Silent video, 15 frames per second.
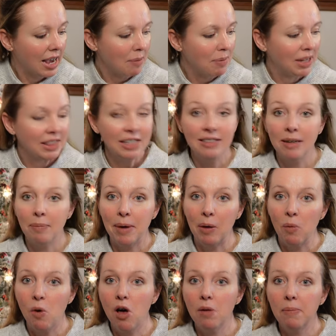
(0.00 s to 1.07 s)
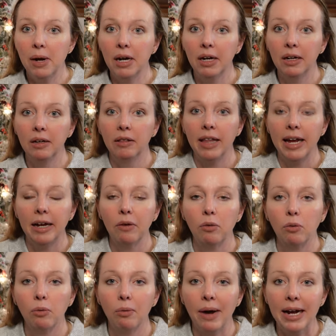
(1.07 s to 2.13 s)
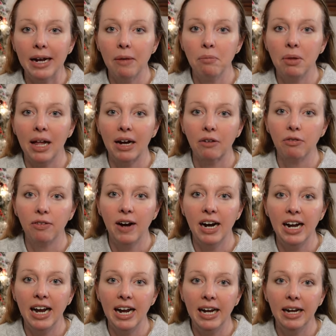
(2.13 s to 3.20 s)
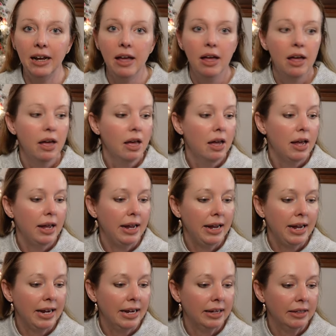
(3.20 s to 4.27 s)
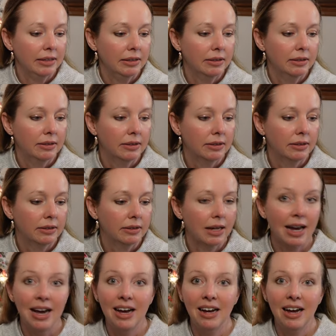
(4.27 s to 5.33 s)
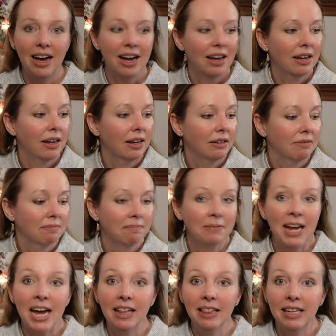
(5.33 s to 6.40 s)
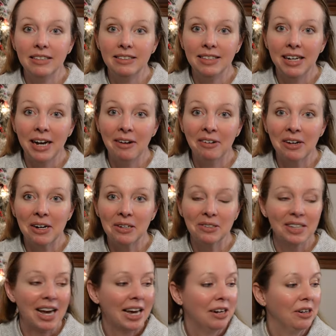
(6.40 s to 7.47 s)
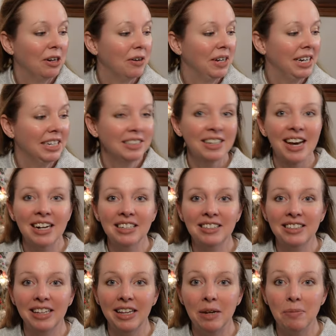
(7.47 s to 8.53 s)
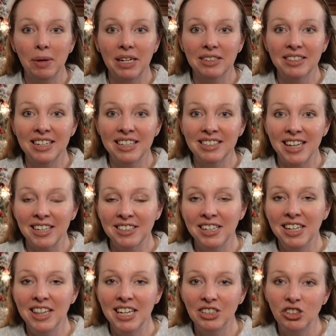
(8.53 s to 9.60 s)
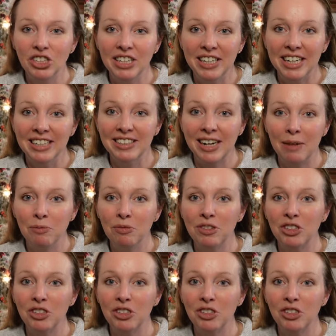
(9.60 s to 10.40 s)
picked these up at Walmart, like right on Black Friday. And yeah, let's see how it goes. I don't know. It is kind of silly, but it's a necessity that she needs. And I'm